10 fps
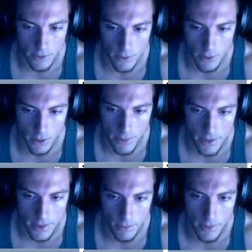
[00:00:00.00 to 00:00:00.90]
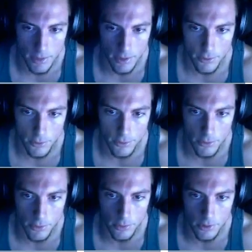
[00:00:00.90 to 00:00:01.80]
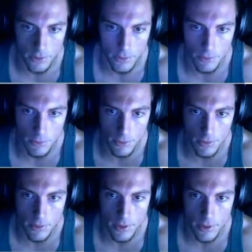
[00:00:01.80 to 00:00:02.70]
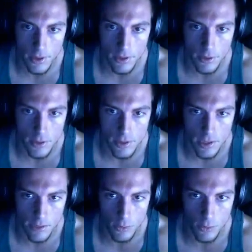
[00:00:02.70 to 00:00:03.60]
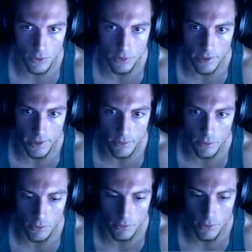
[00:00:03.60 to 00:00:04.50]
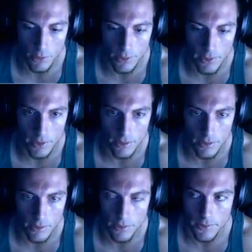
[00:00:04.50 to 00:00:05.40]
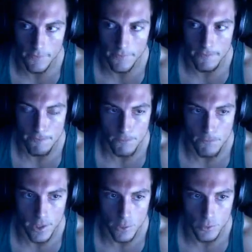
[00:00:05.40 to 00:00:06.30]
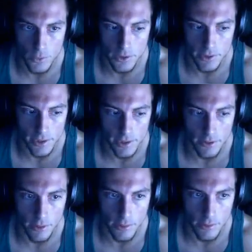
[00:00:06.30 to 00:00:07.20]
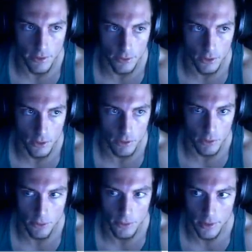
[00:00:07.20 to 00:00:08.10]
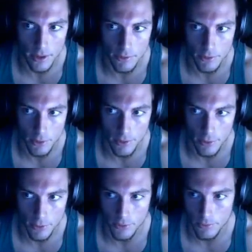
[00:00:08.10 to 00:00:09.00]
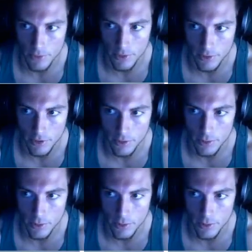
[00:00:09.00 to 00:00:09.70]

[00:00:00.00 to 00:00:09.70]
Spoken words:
maximum mana, so it's really, really good for those times when you're like really low on mana and you really need something. There's no globes around if you don't have Gruesome Feast on or whatever.